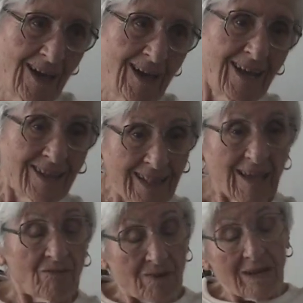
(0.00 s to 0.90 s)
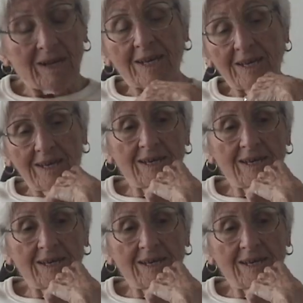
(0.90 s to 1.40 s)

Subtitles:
And they really